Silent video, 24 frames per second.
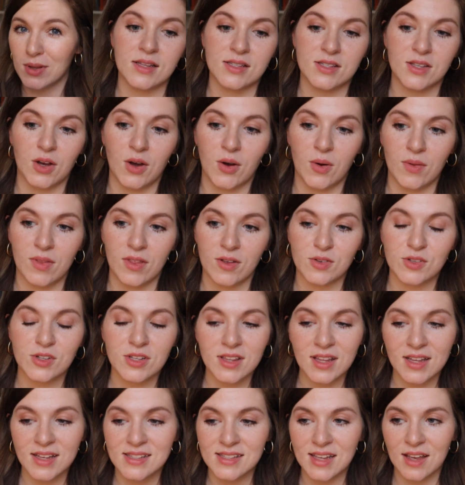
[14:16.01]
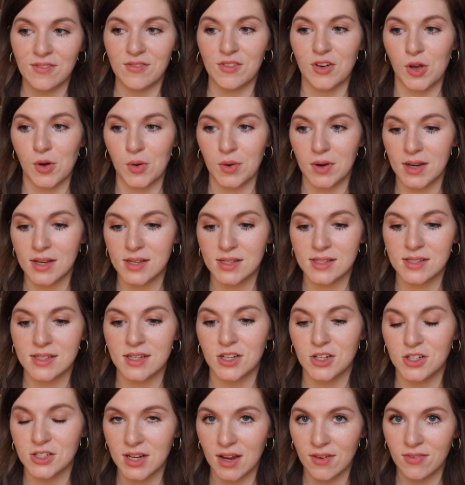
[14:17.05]
And so those are things I've noticed.
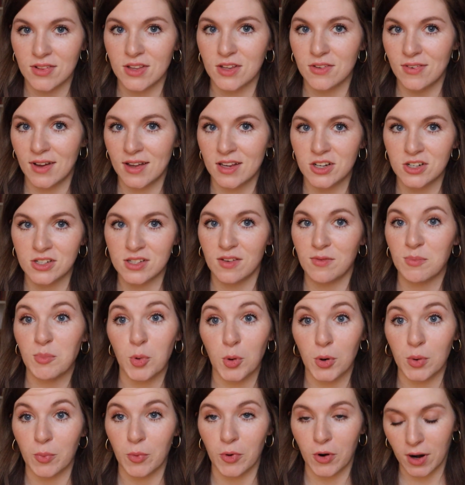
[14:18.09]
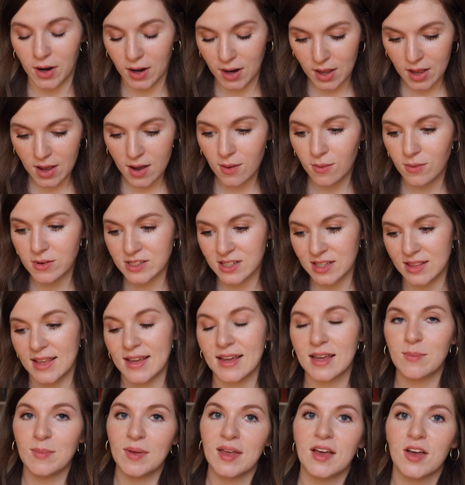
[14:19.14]
You find yourself bored more, which I
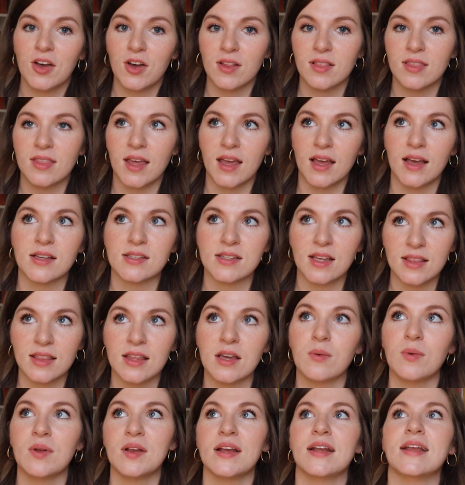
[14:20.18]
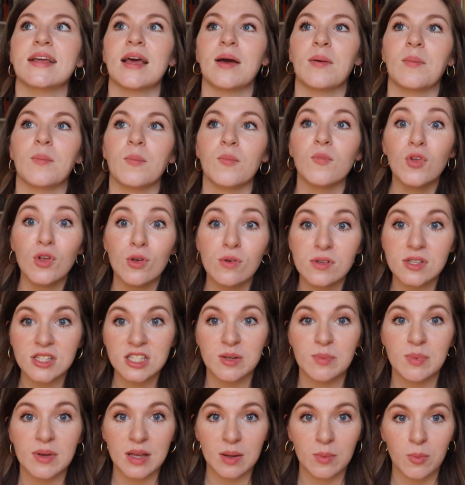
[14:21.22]
think can be a good thing, because I think we need to get used
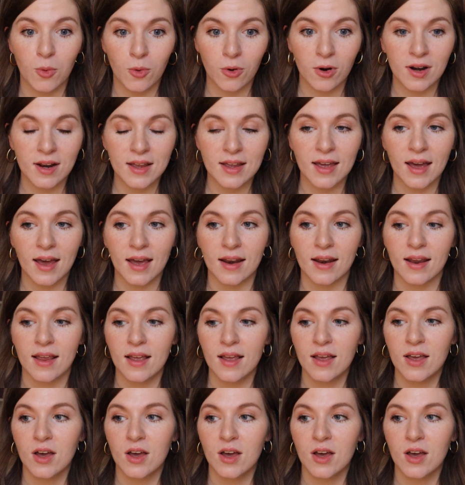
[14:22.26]
to being bored again.